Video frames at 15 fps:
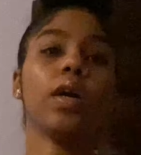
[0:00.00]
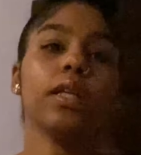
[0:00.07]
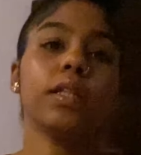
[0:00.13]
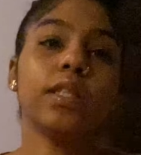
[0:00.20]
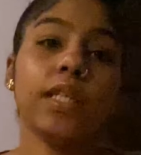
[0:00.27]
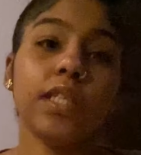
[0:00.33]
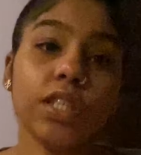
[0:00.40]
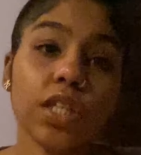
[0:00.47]

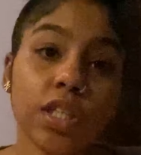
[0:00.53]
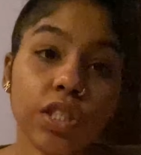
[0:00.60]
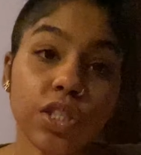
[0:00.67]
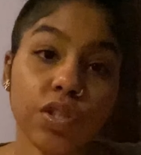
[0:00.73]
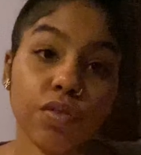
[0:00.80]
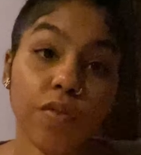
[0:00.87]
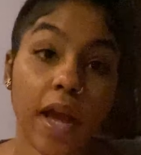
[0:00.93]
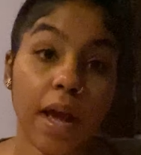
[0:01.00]
these are the
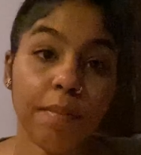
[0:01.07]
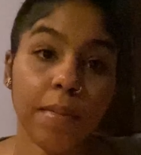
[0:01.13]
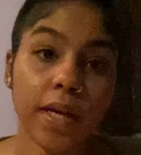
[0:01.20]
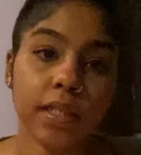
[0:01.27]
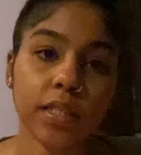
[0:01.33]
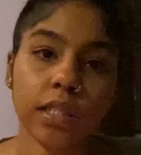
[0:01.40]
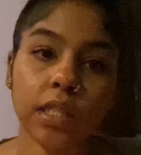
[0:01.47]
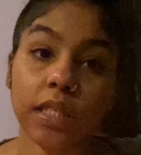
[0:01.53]

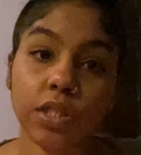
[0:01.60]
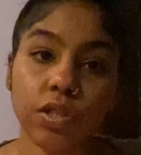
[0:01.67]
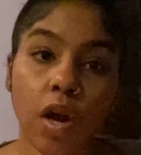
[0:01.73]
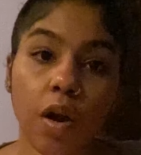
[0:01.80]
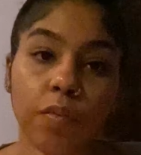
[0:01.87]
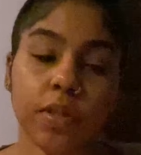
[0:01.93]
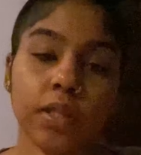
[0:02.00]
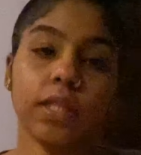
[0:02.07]
ceramics. Let's start
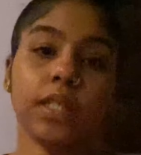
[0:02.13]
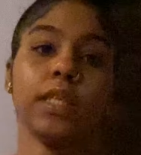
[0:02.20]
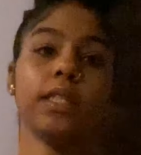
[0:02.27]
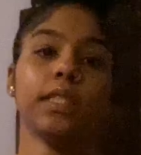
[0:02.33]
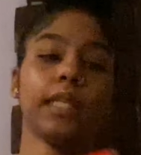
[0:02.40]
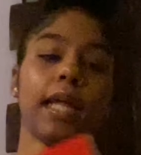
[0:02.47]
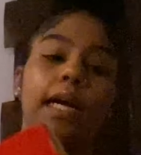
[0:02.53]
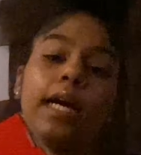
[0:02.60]
with these.
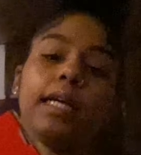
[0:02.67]
Like I